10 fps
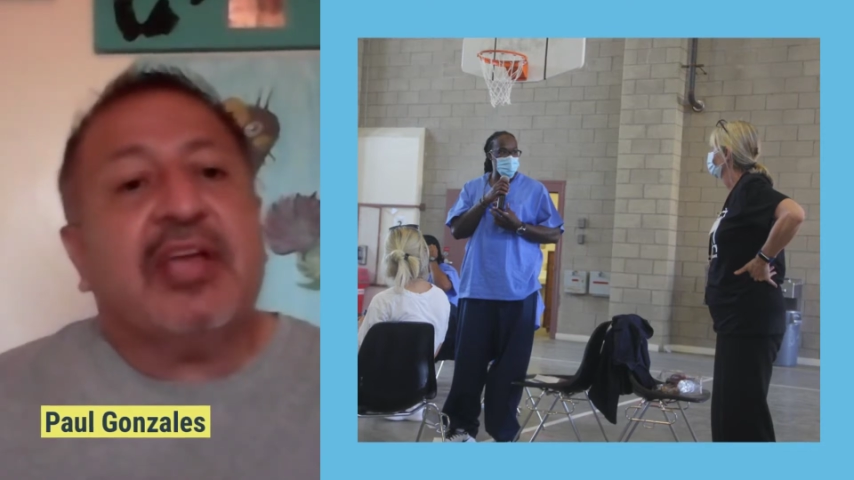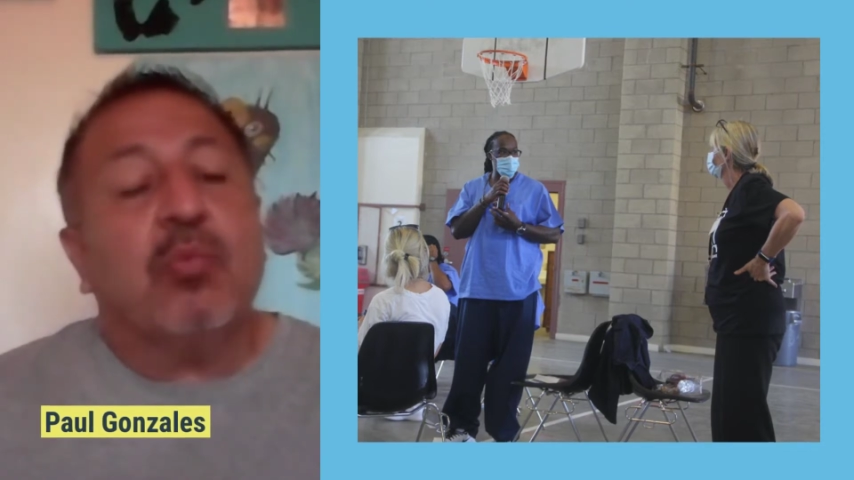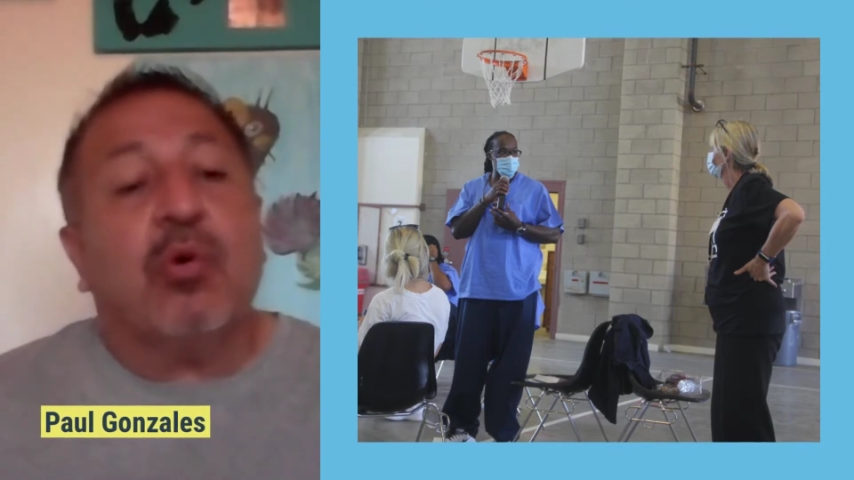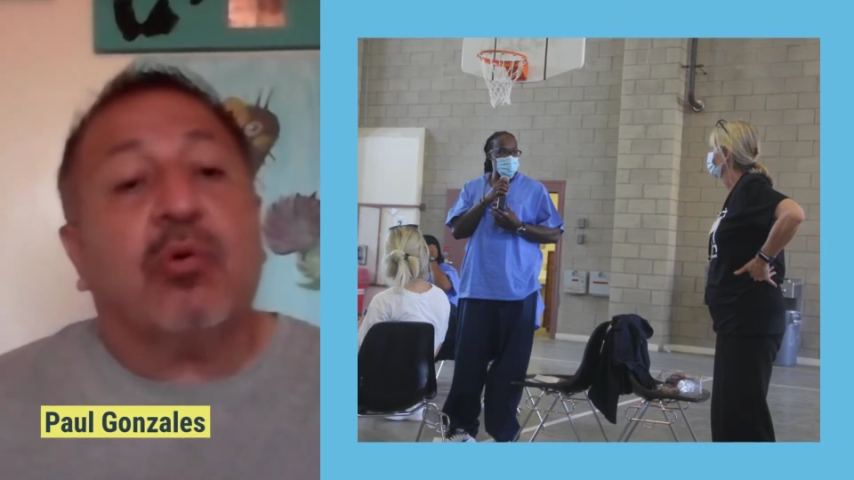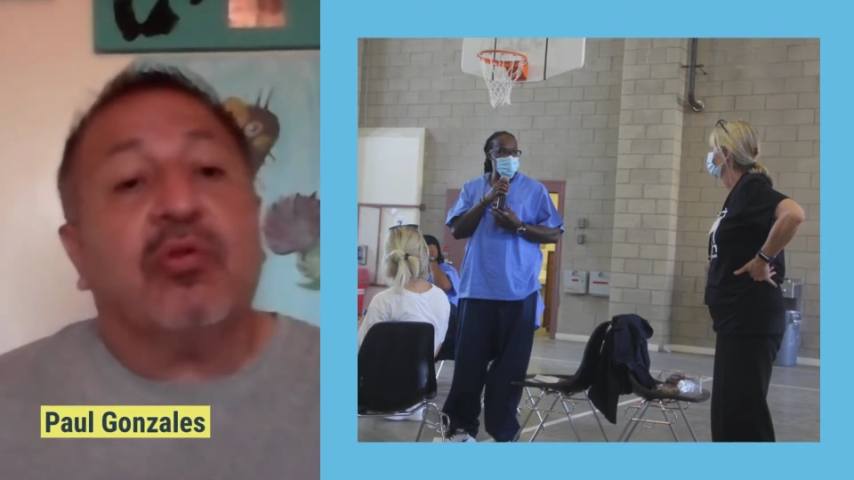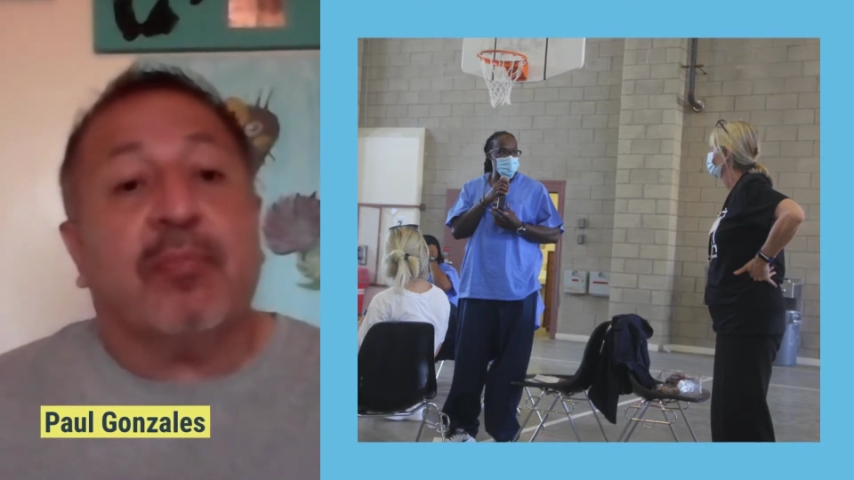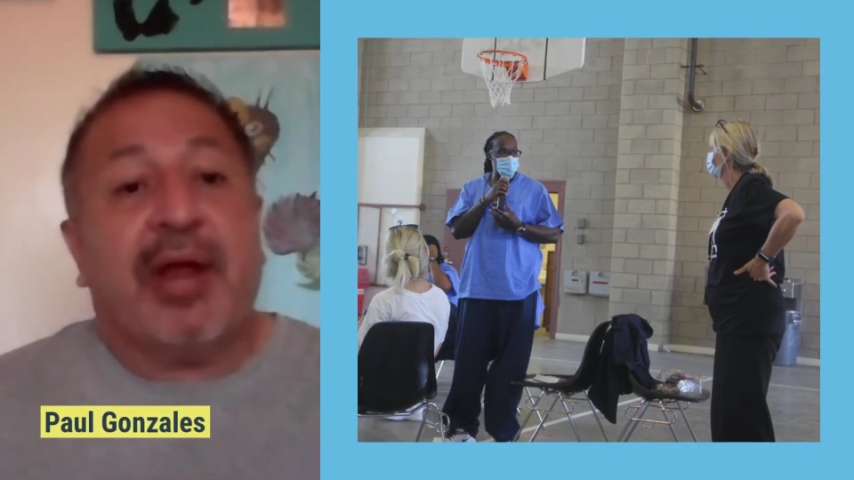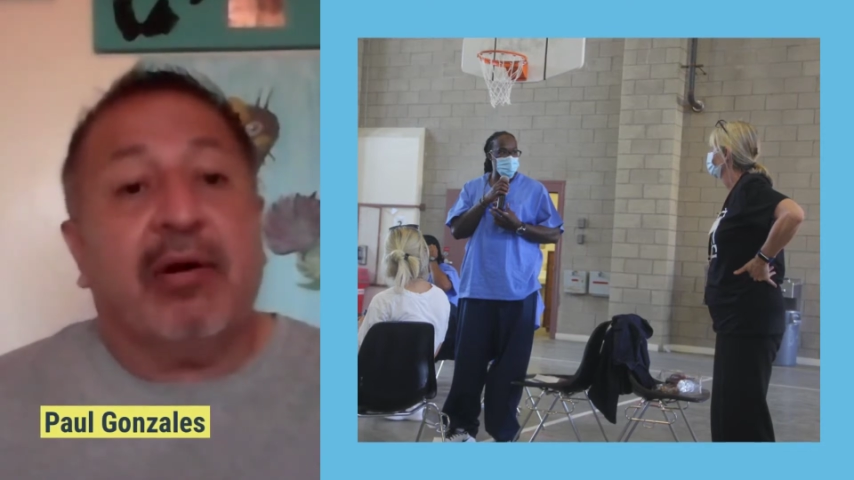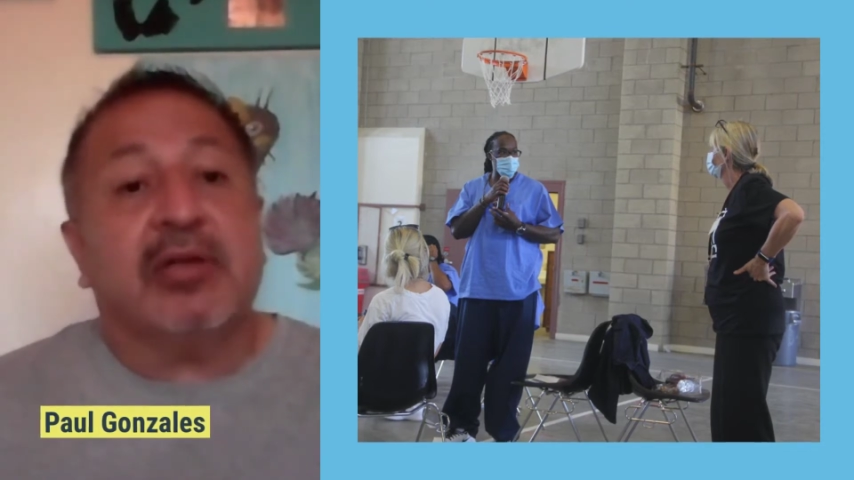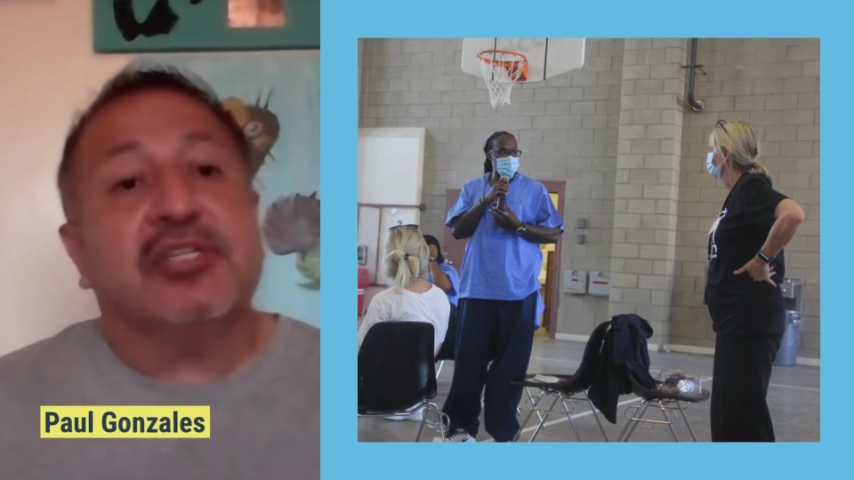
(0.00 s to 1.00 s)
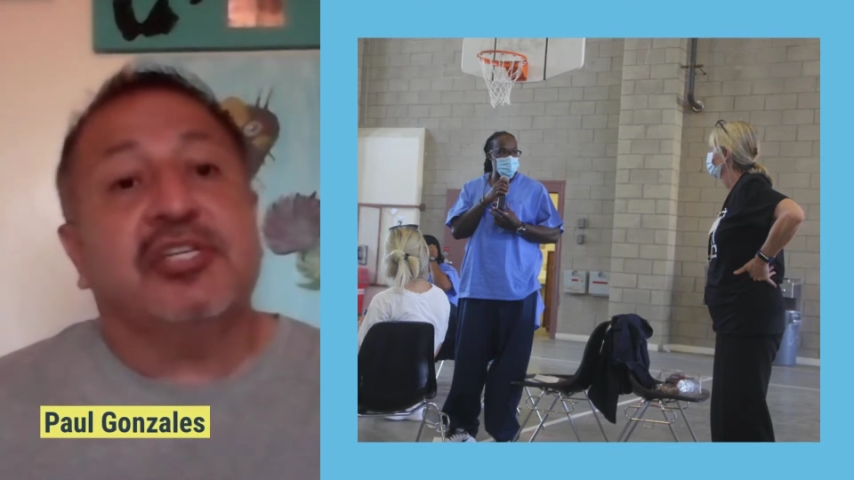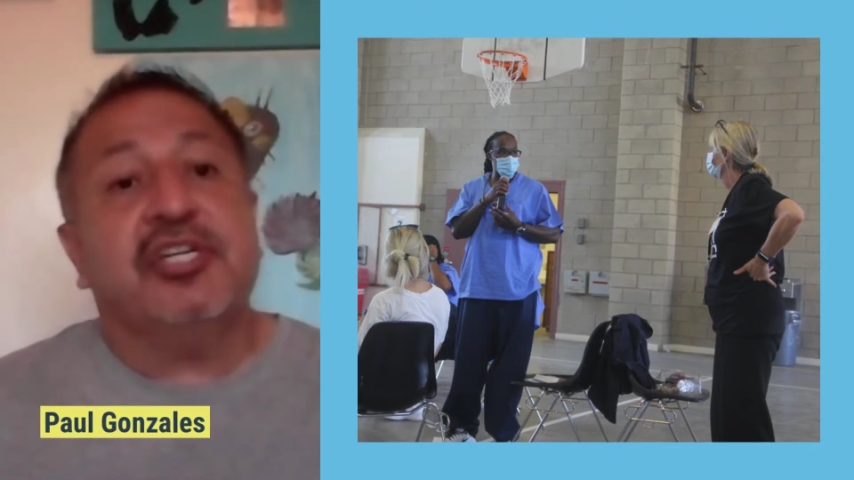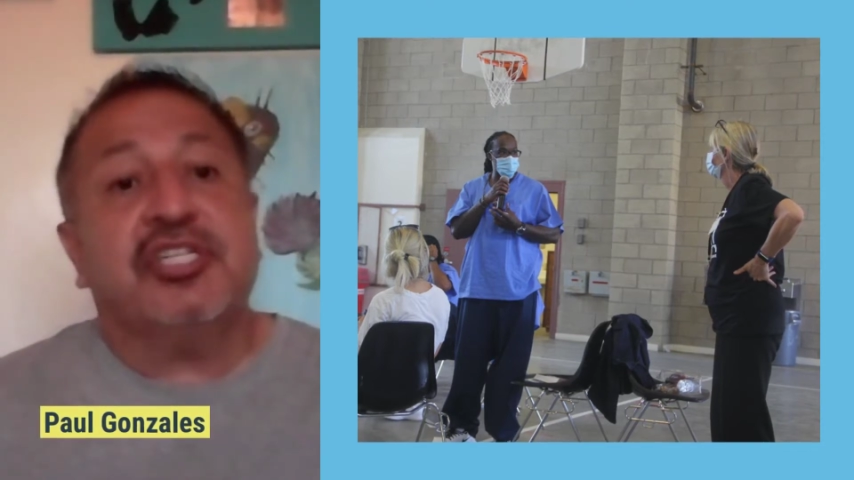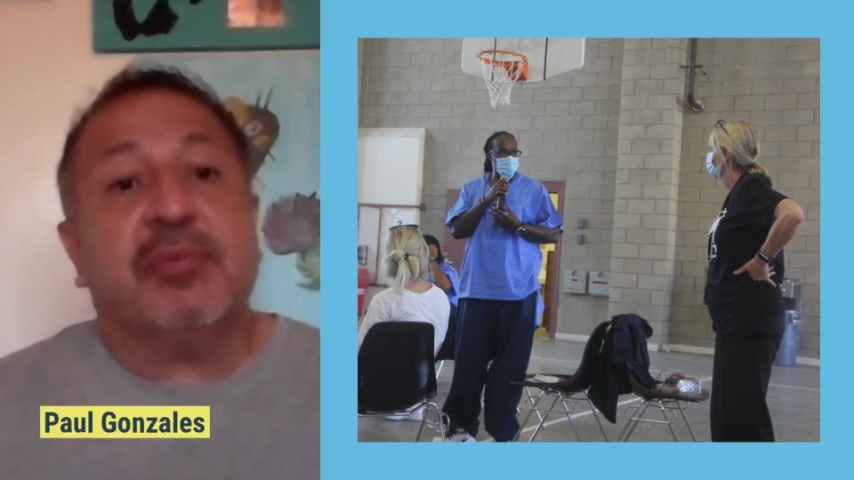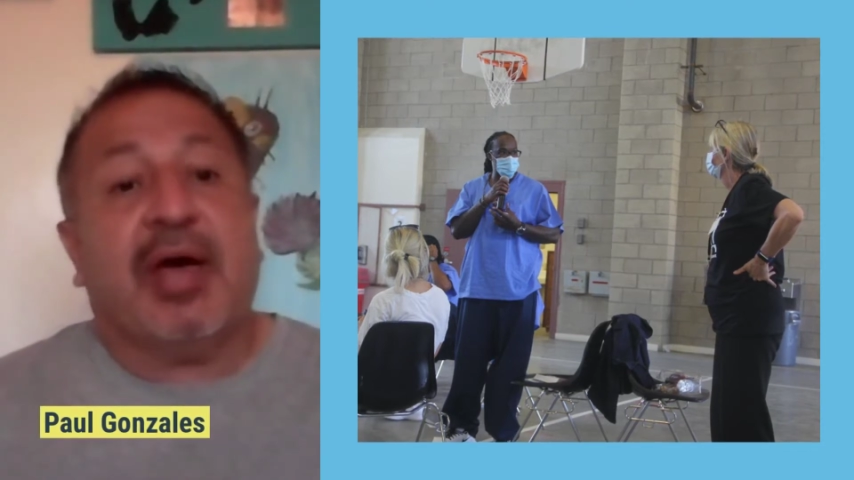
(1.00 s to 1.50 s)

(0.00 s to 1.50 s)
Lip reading: they can work with the parents to teach them